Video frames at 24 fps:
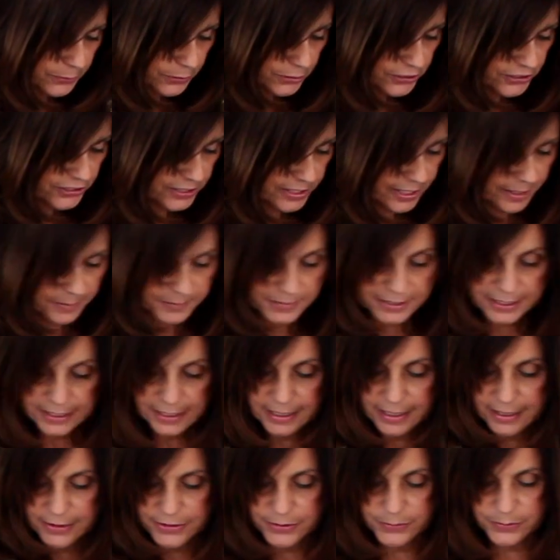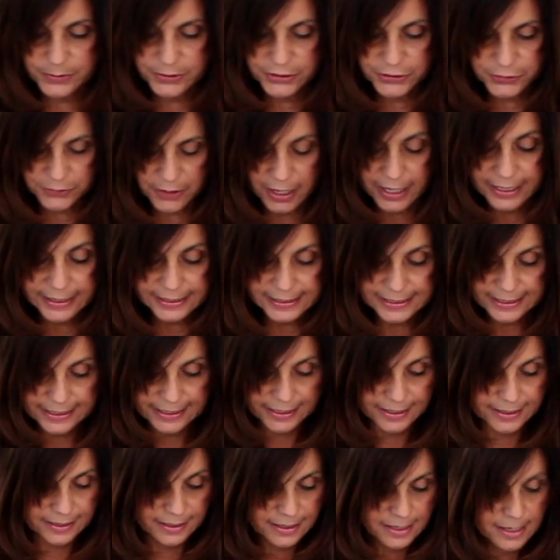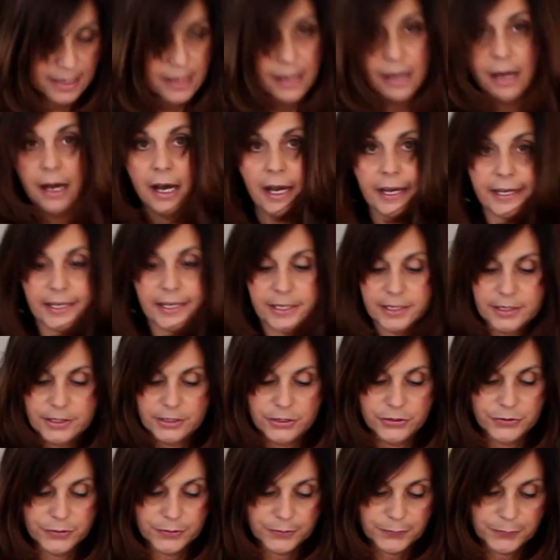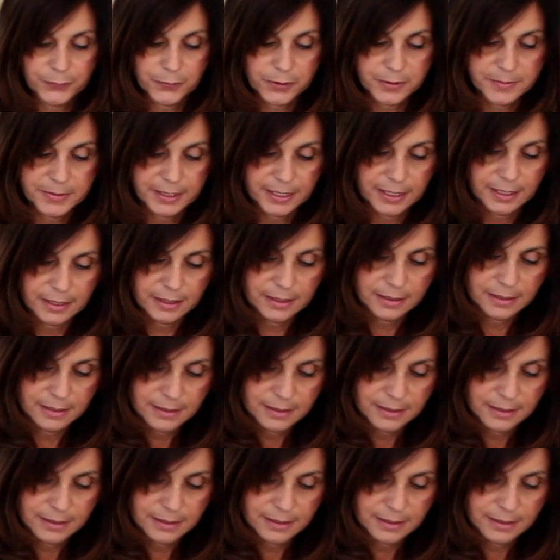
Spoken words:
push them together. We're trying to get height uniformity.